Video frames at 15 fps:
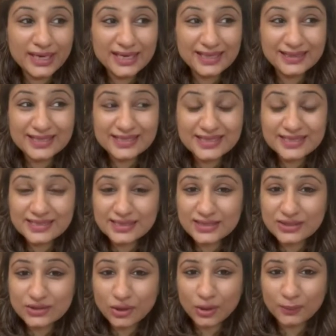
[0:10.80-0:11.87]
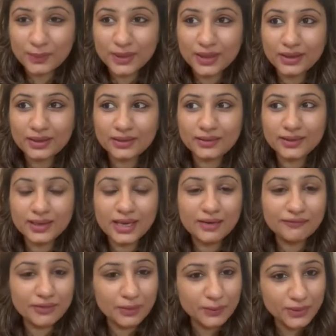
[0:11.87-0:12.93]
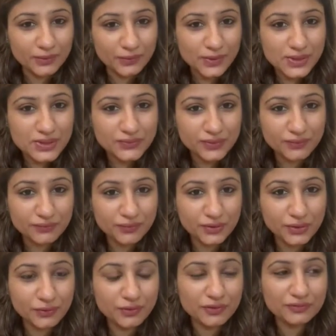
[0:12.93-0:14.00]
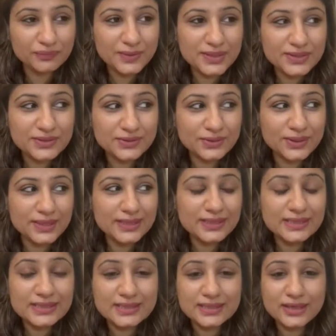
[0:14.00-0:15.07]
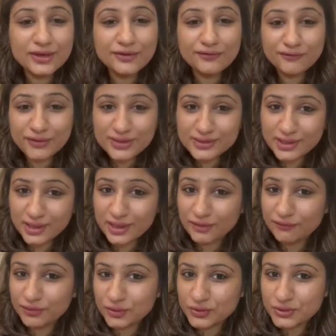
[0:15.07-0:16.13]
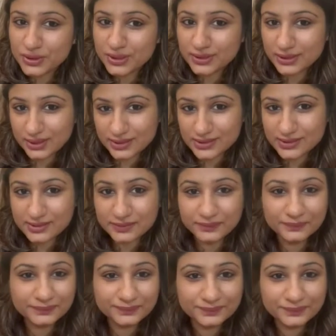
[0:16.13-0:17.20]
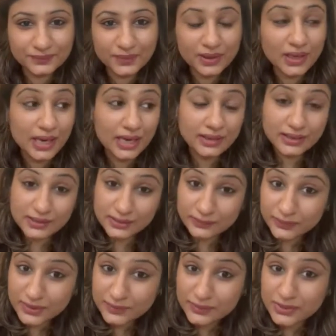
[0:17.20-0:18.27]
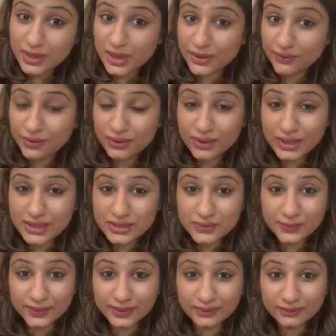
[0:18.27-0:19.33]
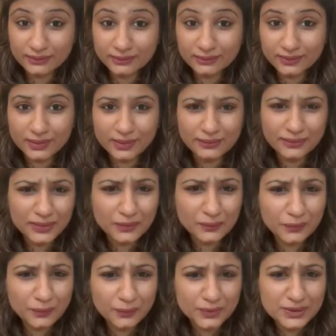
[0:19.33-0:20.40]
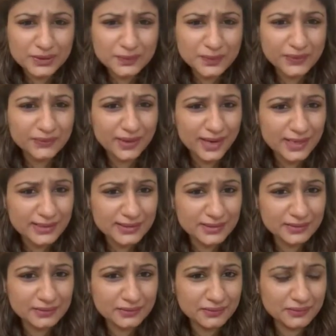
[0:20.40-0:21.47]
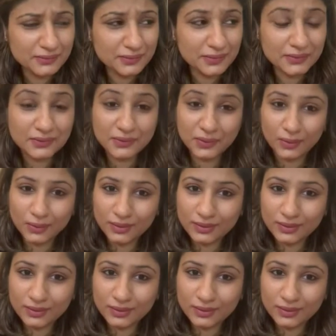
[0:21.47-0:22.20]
This is a topic that I have come across with few of my students facing confusion in this, and they sometimes argue as well that would it be right or wrong.